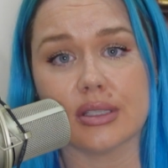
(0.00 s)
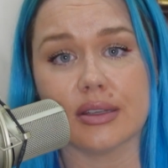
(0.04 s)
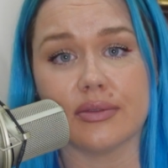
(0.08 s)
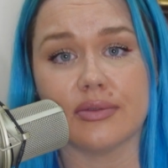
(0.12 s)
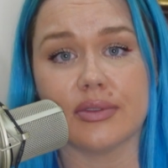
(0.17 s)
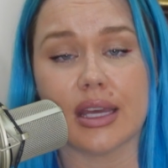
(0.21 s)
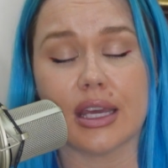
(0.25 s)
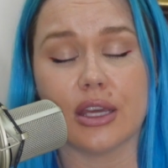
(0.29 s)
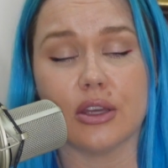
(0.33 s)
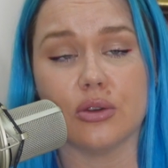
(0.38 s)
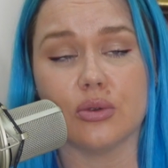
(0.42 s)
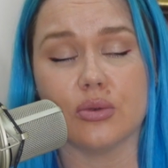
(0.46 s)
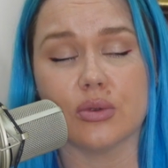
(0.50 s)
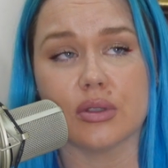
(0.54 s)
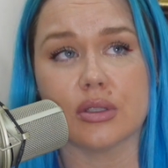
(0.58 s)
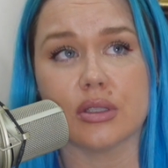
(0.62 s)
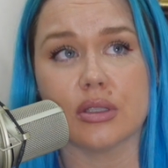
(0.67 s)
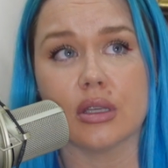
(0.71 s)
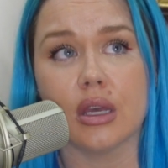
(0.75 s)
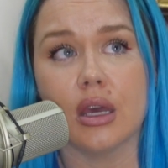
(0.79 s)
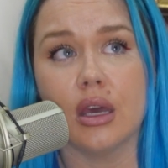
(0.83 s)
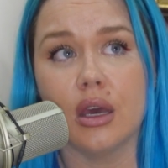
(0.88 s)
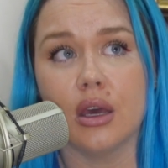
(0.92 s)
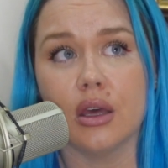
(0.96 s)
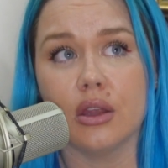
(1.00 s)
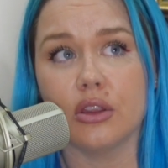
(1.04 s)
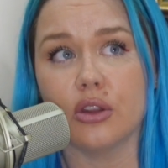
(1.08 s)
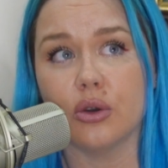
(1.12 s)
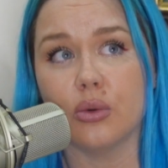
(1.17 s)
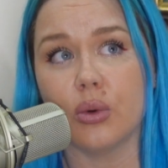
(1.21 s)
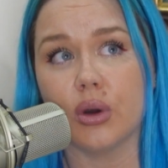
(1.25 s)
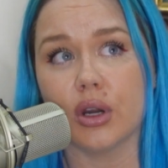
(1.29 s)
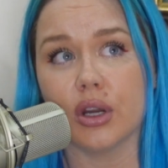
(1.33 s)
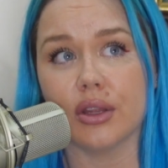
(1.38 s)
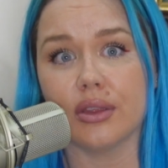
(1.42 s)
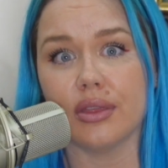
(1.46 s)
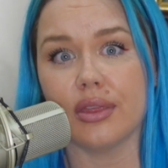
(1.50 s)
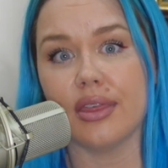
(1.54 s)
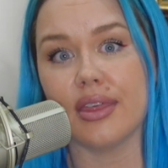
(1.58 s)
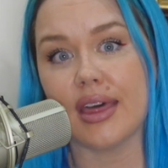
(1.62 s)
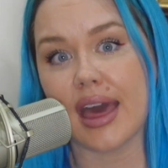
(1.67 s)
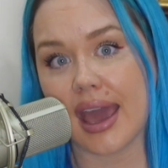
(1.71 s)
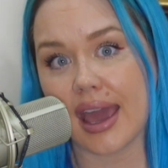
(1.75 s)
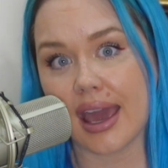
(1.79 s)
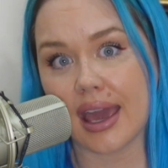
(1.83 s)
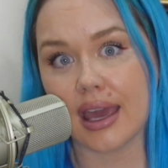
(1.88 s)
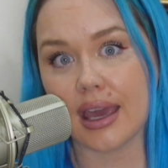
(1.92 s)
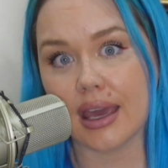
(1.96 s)
If they use the word
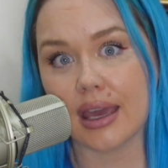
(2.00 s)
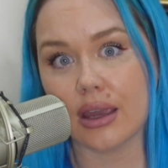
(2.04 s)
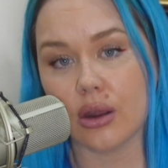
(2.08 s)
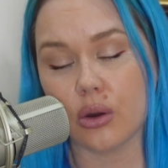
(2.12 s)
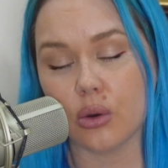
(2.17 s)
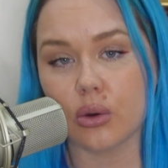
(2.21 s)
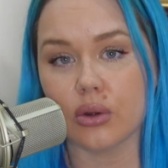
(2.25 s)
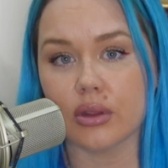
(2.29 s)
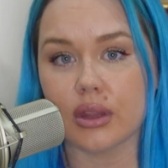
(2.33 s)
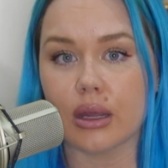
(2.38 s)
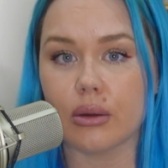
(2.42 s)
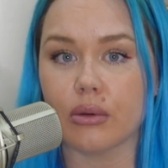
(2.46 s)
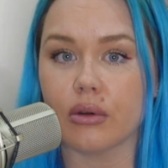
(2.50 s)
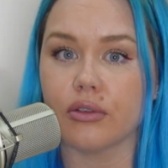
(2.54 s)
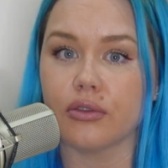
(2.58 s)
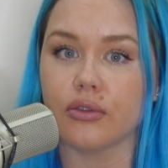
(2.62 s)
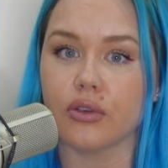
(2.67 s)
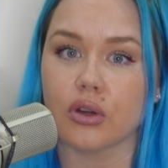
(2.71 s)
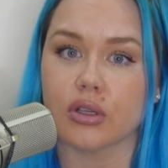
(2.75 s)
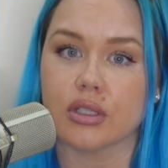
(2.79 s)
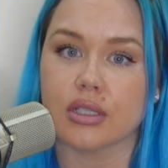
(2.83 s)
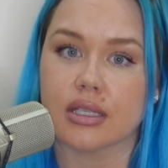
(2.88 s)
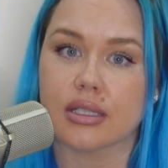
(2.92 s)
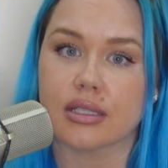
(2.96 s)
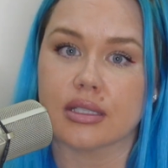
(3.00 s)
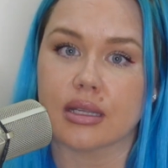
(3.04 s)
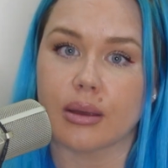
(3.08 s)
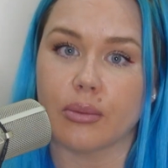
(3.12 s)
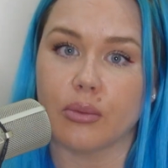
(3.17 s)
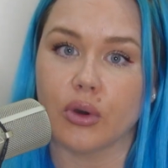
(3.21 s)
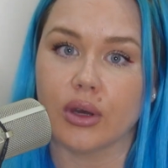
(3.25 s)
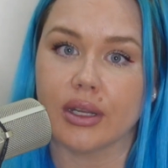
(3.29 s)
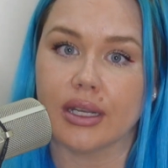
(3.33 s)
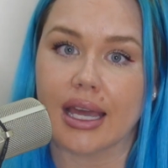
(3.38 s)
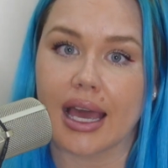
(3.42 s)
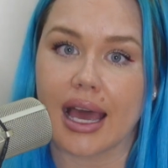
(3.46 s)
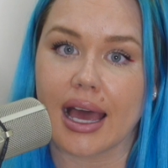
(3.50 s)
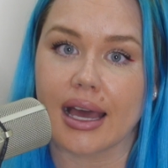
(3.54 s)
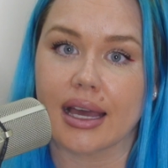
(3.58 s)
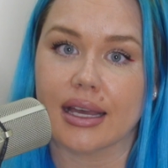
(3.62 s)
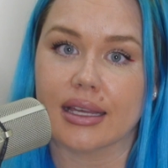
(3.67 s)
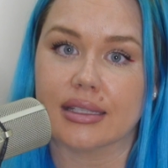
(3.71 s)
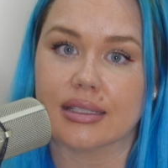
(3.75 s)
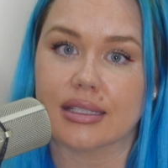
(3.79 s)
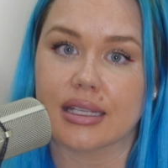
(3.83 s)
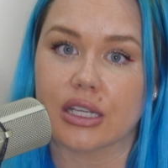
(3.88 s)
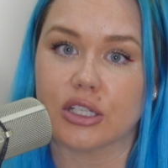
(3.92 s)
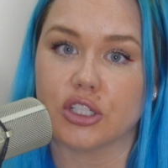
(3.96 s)
they, or they refer to someone
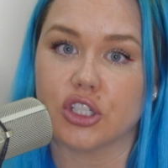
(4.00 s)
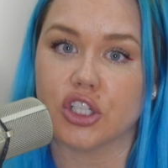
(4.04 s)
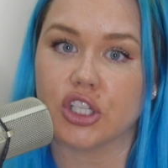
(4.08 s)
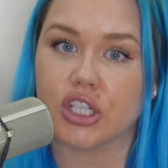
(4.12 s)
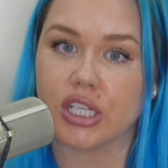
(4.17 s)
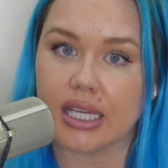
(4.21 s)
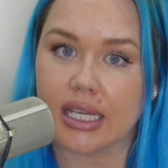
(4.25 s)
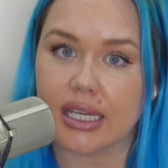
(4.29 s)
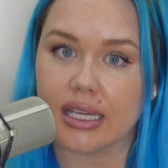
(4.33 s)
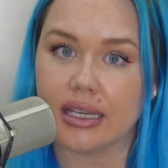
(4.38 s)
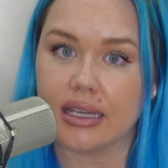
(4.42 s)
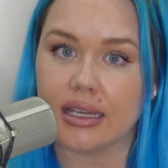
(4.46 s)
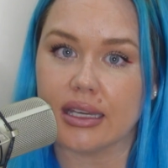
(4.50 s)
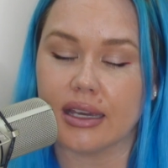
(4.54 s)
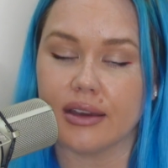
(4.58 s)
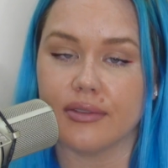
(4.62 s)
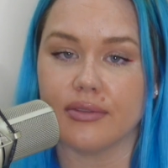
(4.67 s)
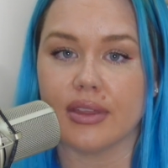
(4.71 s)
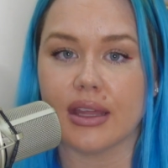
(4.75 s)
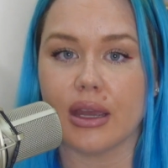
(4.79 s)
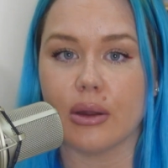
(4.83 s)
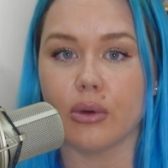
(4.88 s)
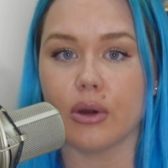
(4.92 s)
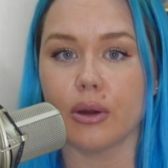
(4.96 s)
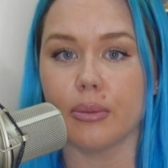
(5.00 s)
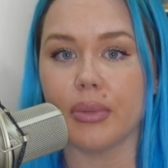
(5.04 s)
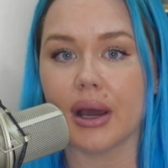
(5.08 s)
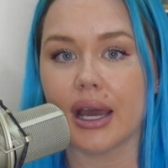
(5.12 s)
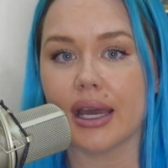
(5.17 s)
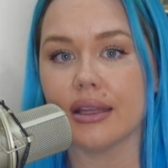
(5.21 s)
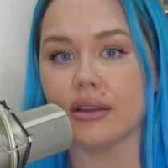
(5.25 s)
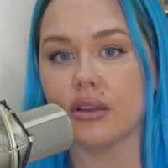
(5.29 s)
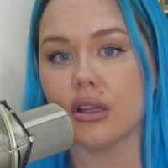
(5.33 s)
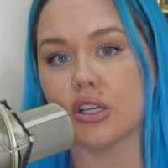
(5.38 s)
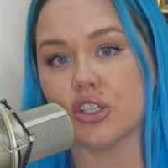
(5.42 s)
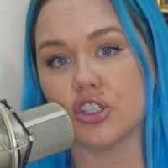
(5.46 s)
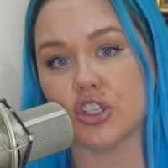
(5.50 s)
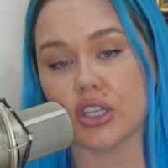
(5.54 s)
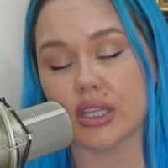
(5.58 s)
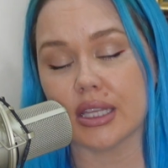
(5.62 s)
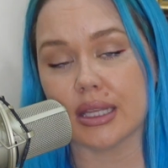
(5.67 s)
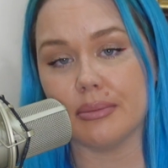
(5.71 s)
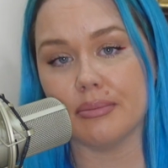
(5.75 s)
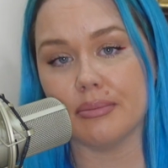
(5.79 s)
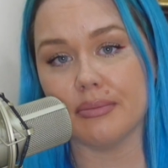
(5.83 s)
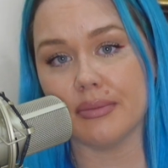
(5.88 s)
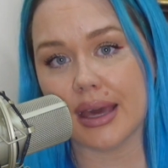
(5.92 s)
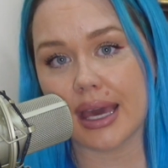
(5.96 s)
as a she, if they were
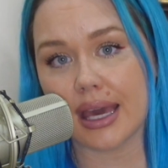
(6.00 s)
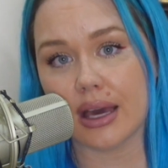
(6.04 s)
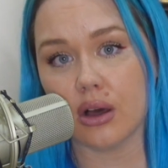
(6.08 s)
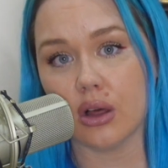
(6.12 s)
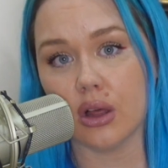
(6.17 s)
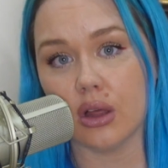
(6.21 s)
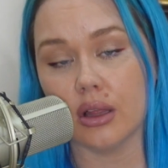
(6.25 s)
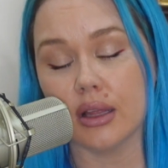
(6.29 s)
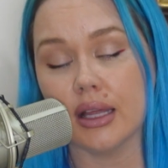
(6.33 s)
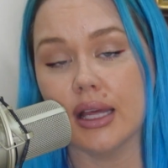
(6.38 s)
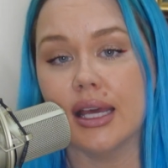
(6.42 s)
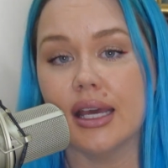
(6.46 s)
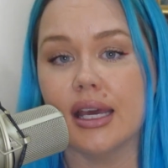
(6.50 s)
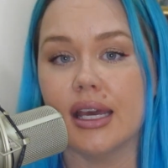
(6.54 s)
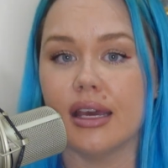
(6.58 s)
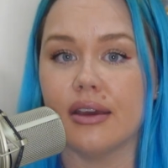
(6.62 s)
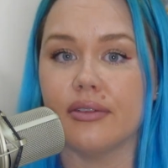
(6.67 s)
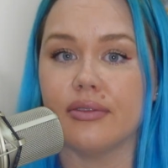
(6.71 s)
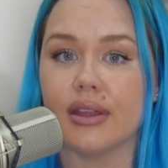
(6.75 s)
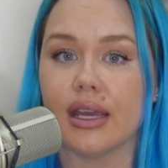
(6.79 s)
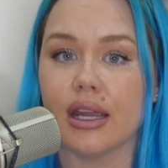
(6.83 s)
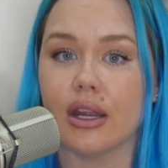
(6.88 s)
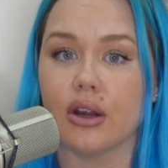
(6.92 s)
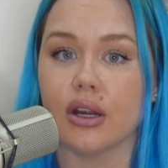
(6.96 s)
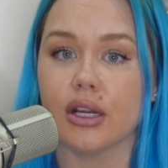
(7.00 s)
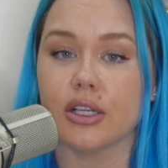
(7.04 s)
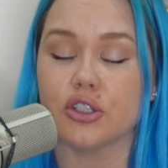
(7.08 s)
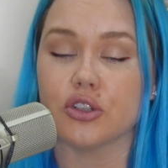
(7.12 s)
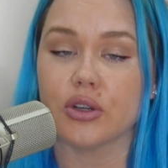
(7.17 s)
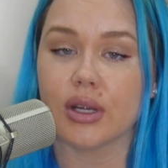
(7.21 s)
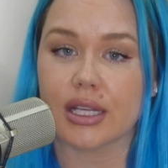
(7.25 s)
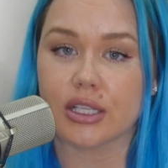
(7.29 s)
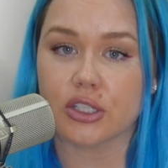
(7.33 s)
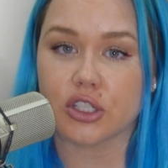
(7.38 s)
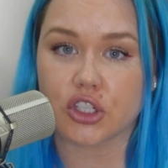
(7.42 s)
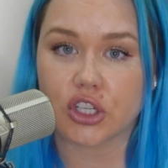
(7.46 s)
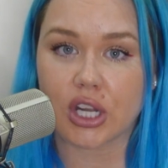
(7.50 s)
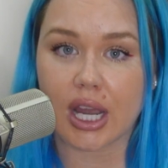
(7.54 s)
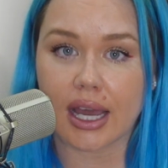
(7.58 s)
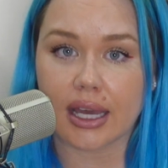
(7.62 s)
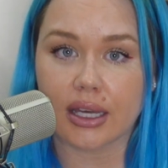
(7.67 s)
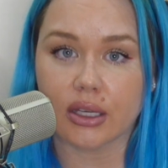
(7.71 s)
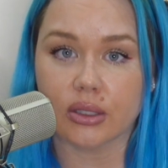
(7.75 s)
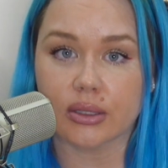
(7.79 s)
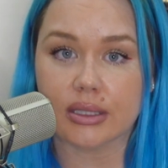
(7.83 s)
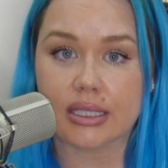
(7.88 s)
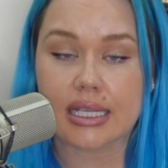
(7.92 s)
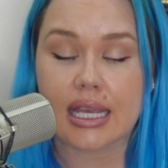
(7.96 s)
biologically male, if they are a trans
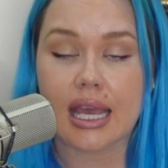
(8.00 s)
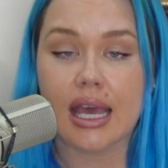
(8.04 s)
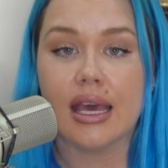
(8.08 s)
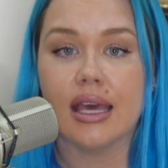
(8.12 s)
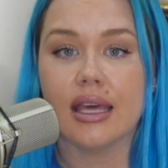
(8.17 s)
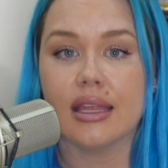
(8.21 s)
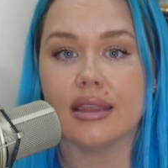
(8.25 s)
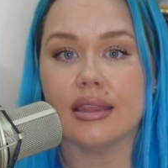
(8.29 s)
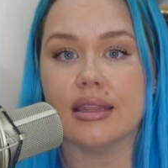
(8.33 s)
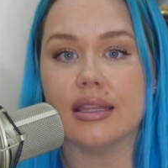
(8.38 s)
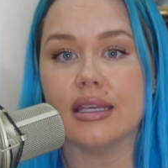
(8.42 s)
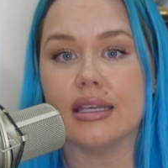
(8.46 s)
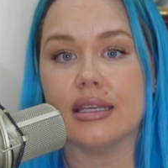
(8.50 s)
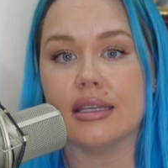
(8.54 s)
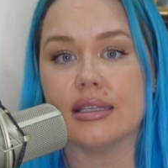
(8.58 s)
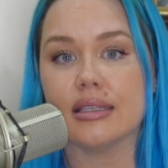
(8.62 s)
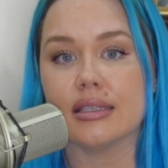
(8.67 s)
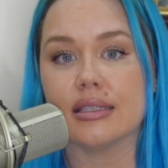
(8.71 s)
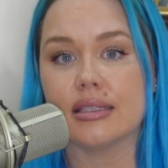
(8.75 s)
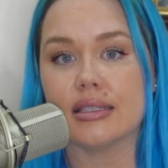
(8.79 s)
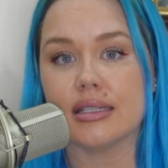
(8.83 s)
child, these